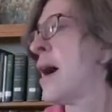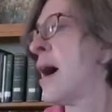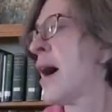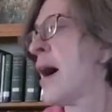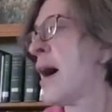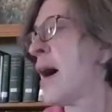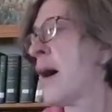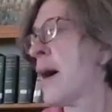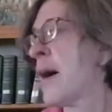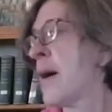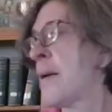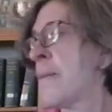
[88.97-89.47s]

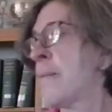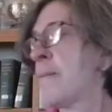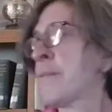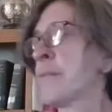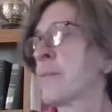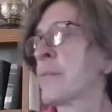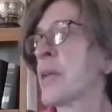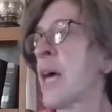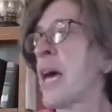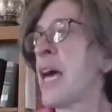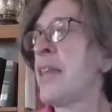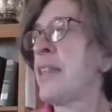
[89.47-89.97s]

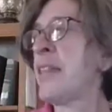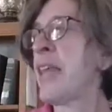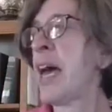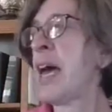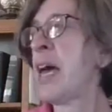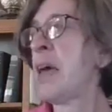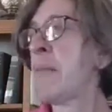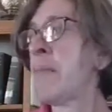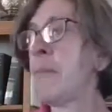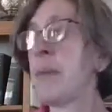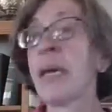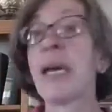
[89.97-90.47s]
And
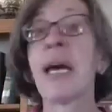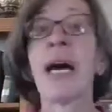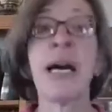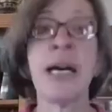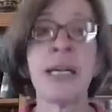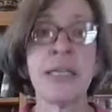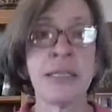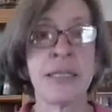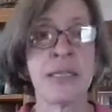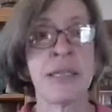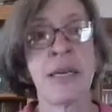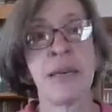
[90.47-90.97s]
then,
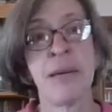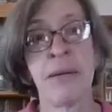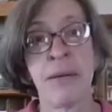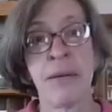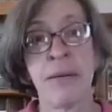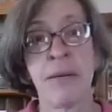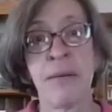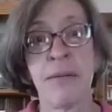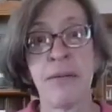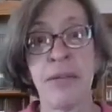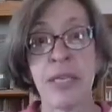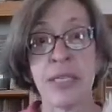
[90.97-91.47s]
because
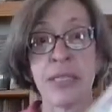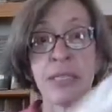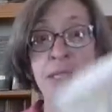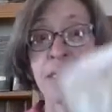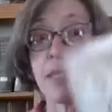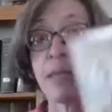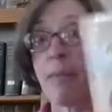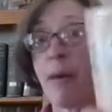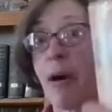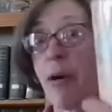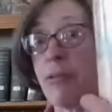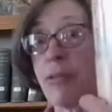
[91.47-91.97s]
this
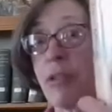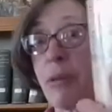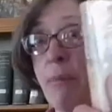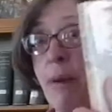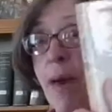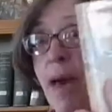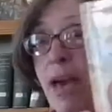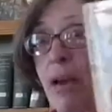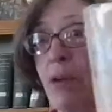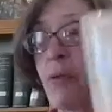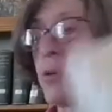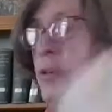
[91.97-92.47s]
is about the
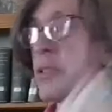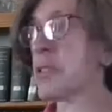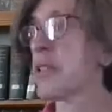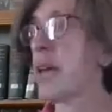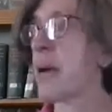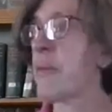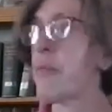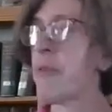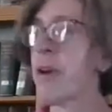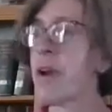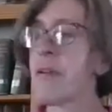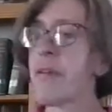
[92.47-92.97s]
pack horse
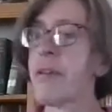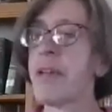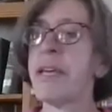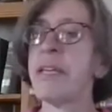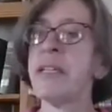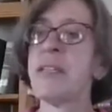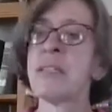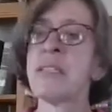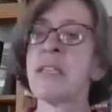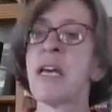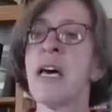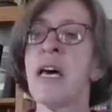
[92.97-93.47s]

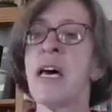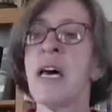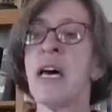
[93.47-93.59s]
librarians,